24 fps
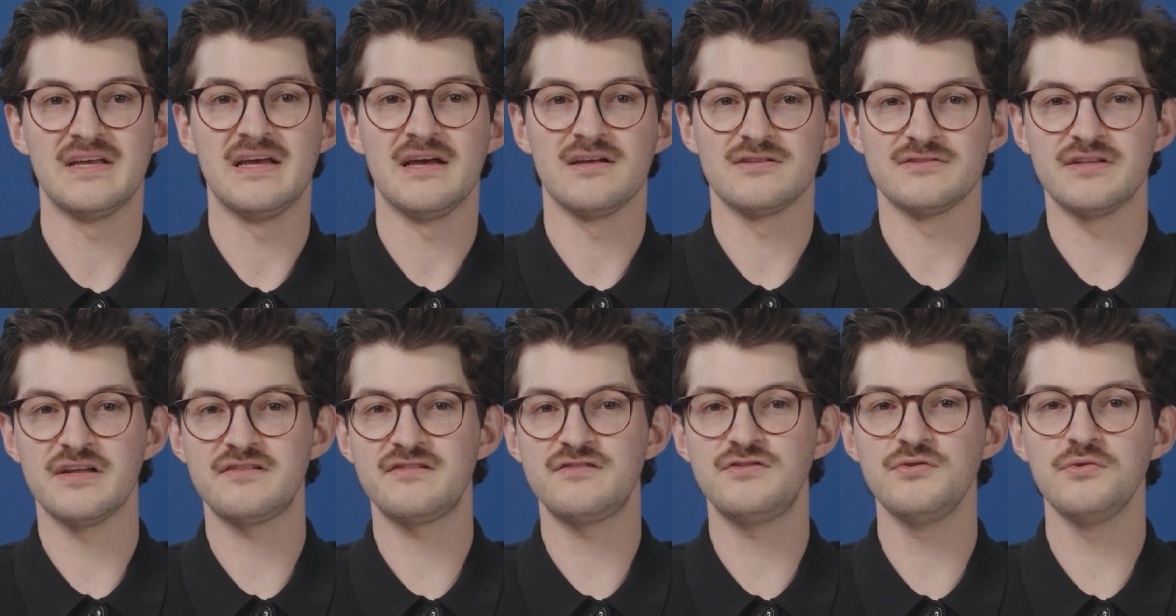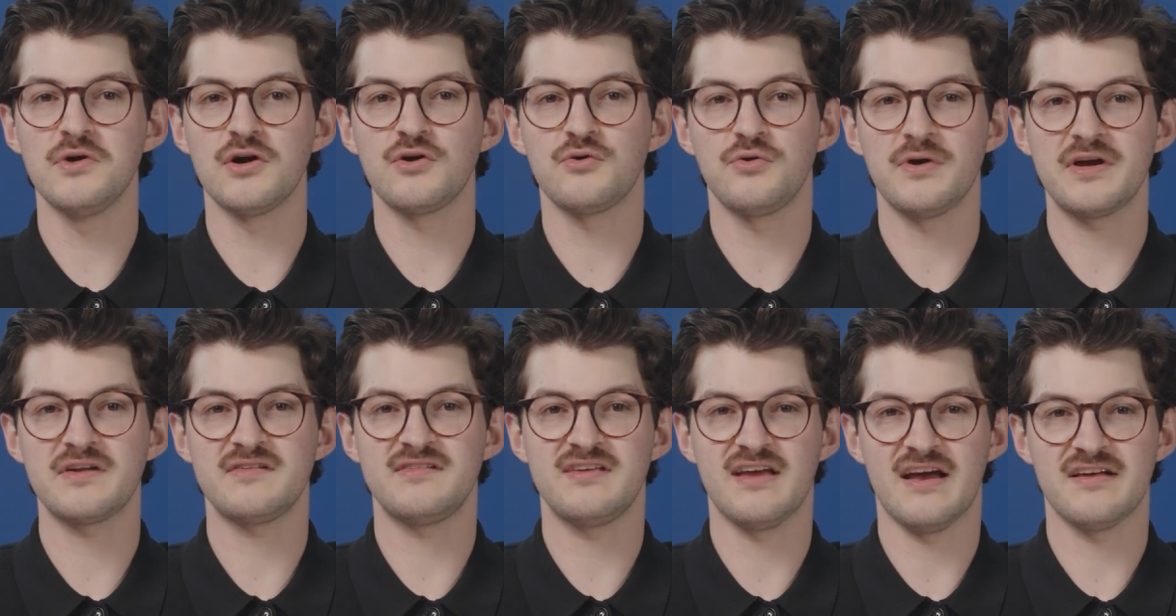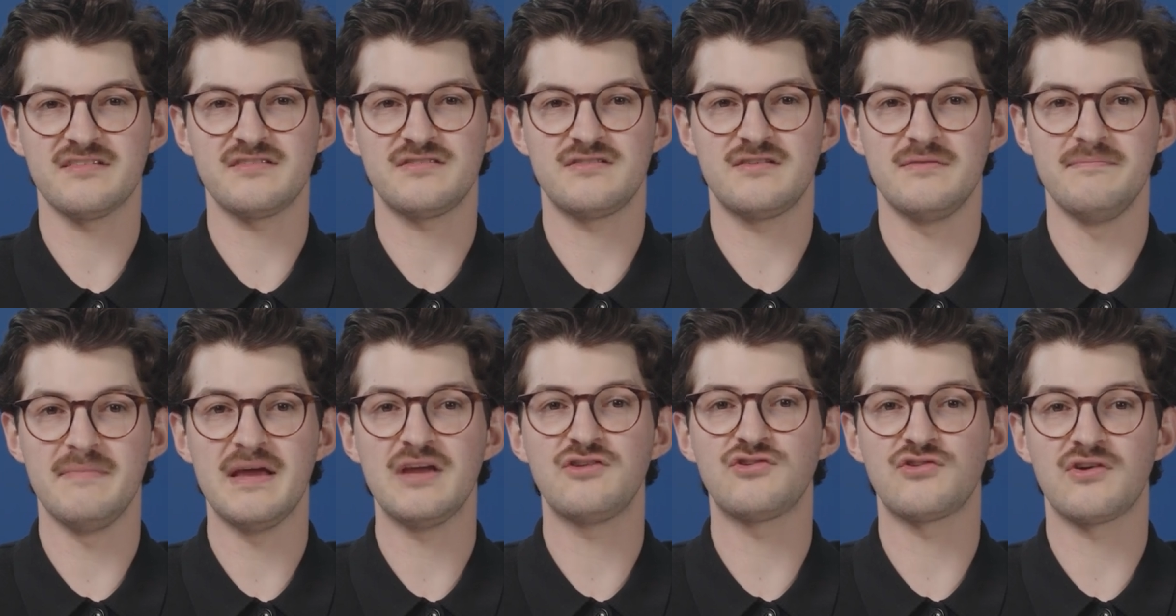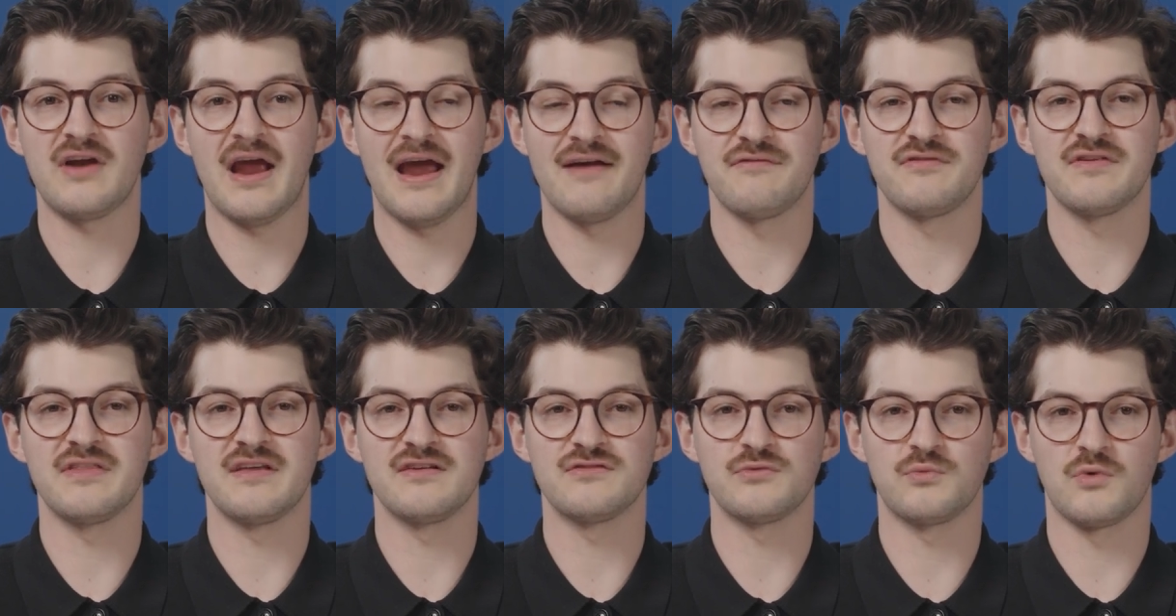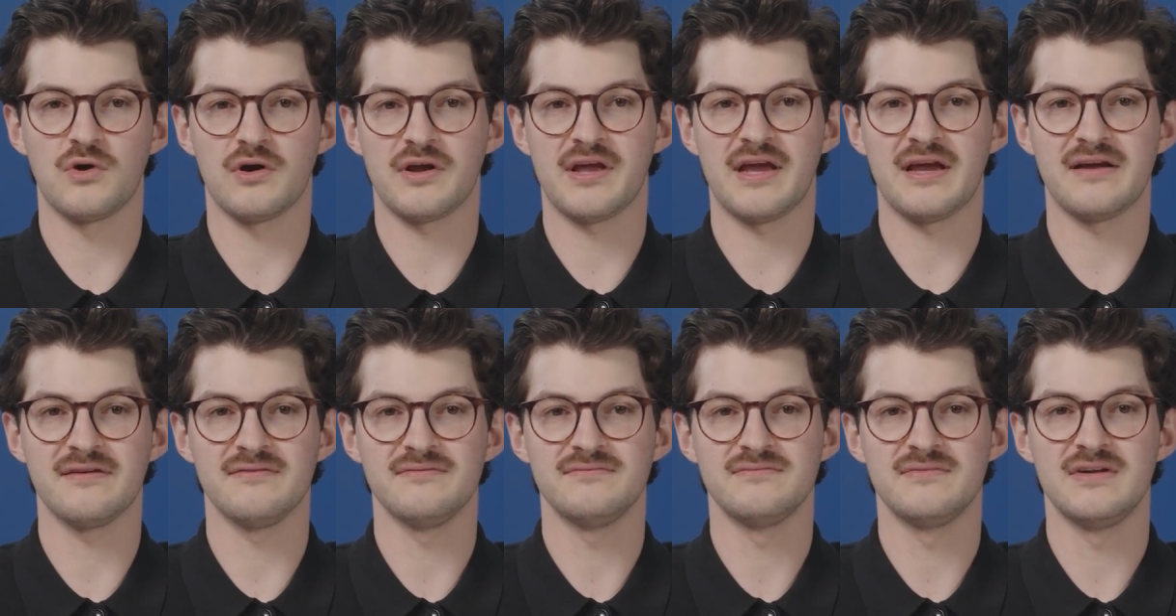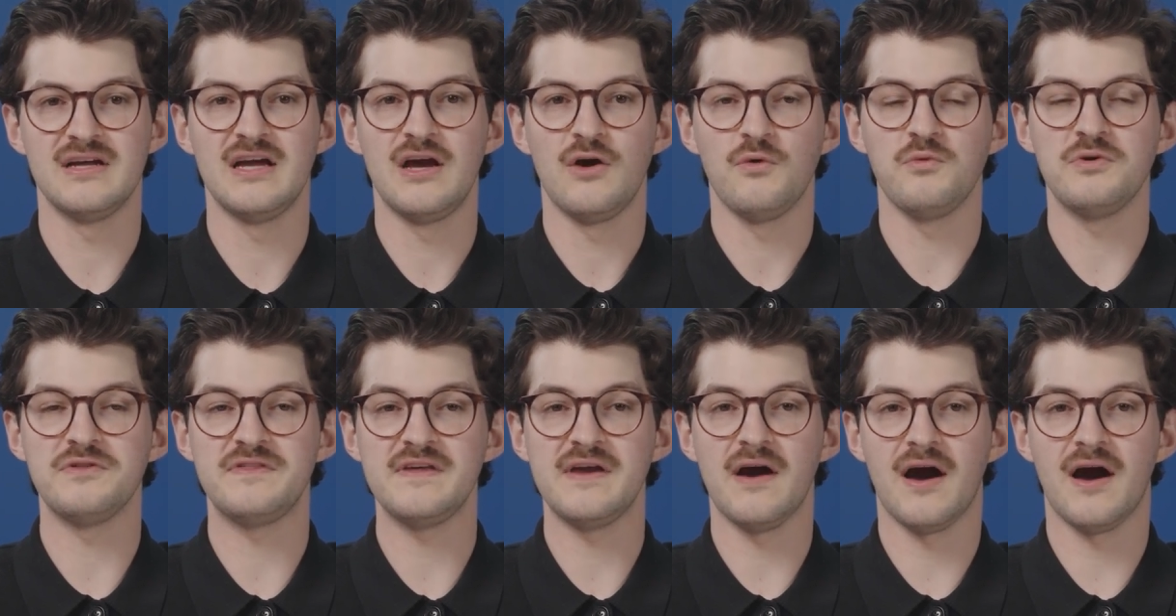Let's do a quick test to make sure everything's working. With the